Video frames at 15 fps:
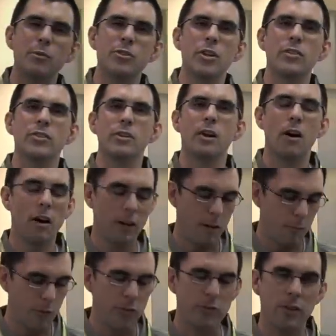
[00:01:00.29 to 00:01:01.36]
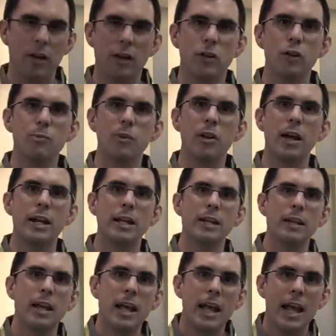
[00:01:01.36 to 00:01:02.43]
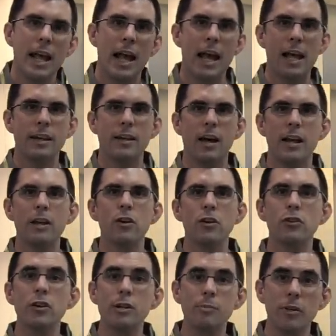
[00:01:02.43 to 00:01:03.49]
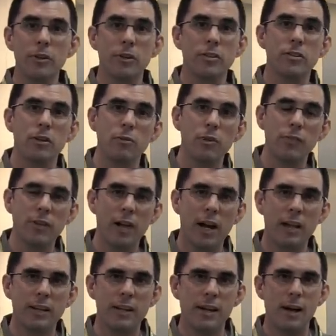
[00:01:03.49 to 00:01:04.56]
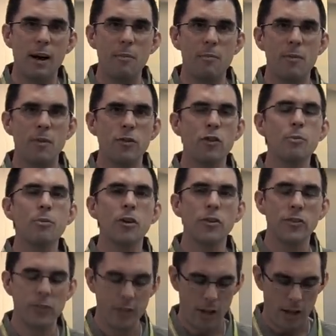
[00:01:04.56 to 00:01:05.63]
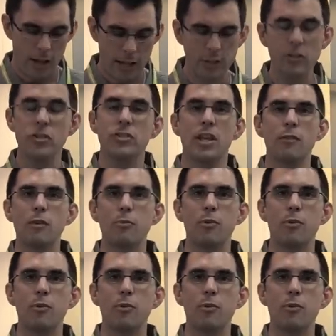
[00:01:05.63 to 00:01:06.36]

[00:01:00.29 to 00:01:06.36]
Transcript: is Jason Hong. I'm with uh, Cooper Lighting. And uh, here at Greenbuild this year, we've got um, numerous uh, energy-saving